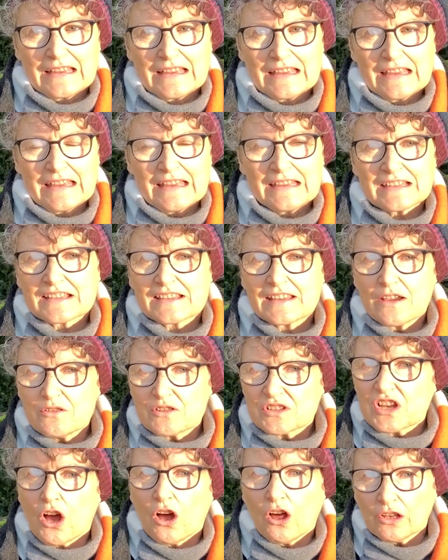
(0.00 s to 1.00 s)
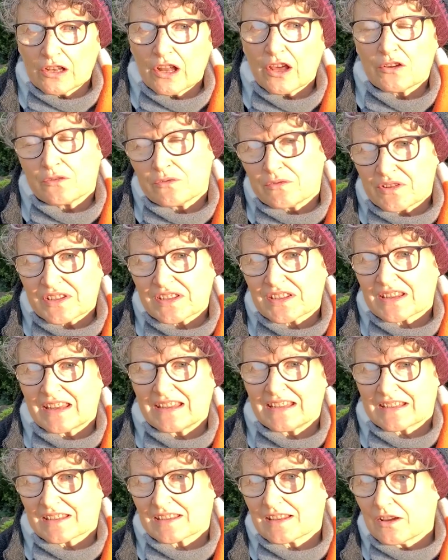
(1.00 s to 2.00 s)
It's those hollows,
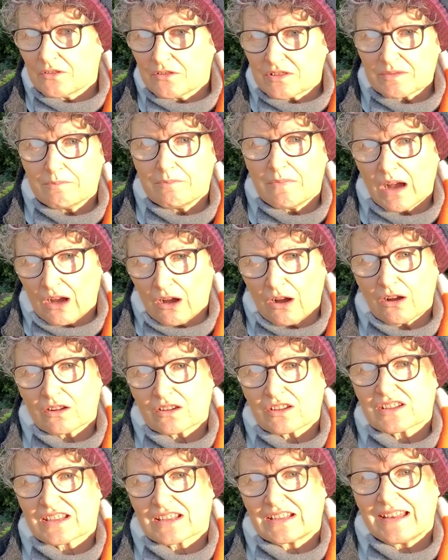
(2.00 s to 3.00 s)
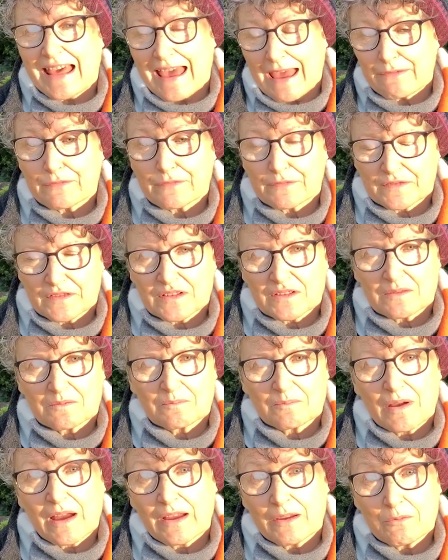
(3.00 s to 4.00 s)
it's those marks left
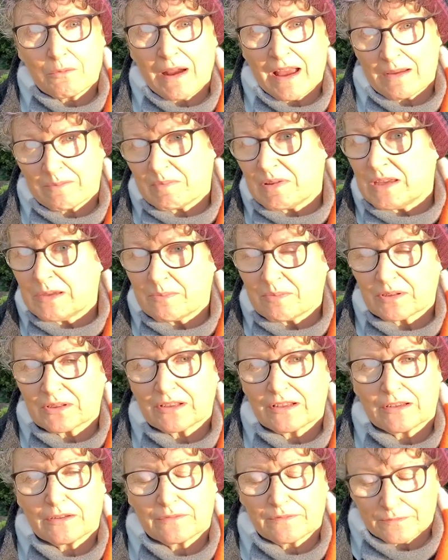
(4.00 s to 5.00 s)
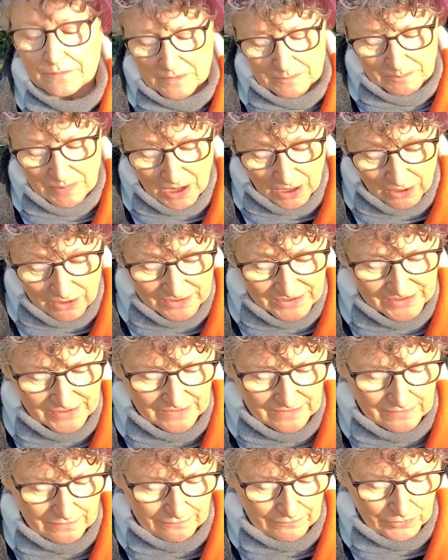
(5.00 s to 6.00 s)
by where people have passed
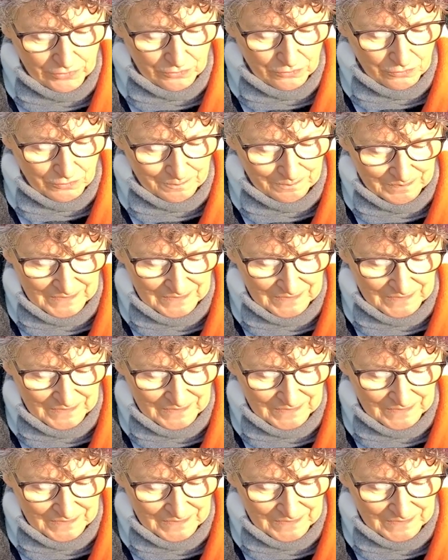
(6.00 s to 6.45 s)
through.